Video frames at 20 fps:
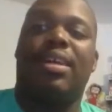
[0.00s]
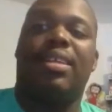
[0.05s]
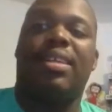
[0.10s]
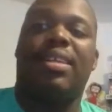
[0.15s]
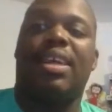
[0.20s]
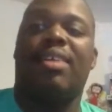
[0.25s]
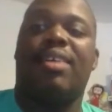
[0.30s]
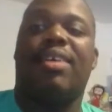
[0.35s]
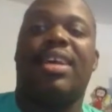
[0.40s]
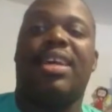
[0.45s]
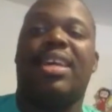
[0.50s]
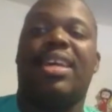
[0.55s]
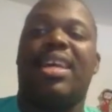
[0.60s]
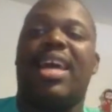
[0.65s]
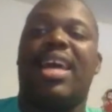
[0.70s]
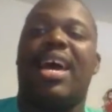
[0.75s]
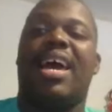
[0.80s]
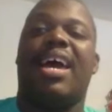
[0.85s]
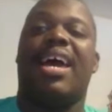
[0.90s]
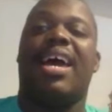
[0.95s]
Now, kicking
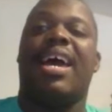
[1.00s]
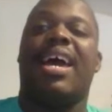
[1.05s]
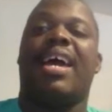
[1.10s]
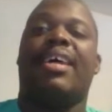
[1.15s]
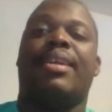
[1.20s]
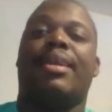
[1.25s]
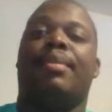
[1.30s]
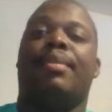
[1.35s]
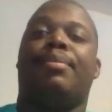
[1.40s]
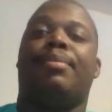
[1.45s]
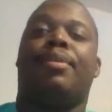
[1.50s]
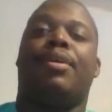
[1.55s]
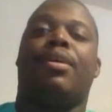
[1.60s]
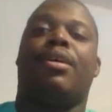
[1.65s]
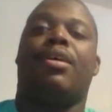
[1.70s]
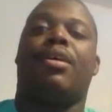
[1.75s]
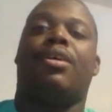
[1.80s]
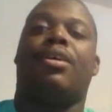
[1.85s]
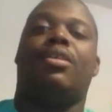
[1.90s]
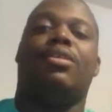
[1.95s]
at
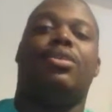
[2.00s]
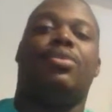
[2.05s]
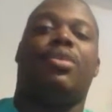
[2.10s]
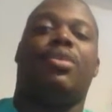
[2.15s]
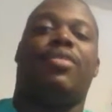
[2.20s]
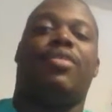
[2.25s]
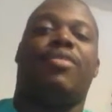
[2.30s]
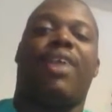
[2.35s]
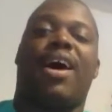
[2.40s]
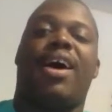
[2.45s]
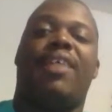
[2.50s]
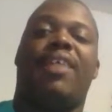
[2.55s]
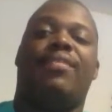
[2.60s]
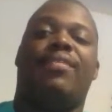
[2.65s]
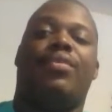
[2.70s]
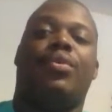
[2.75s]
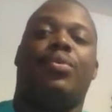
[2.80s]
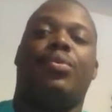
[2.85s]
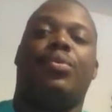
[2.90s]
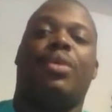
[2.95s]
number 25,
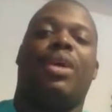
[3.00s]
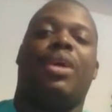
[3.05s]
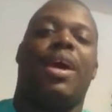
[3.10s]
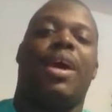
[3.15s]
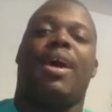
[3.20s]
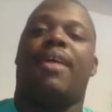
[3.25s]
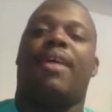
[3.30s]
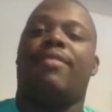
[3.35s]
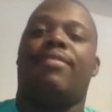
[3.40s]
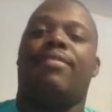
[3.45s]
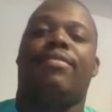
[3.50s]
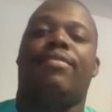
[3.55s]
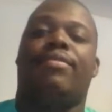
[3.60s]
we have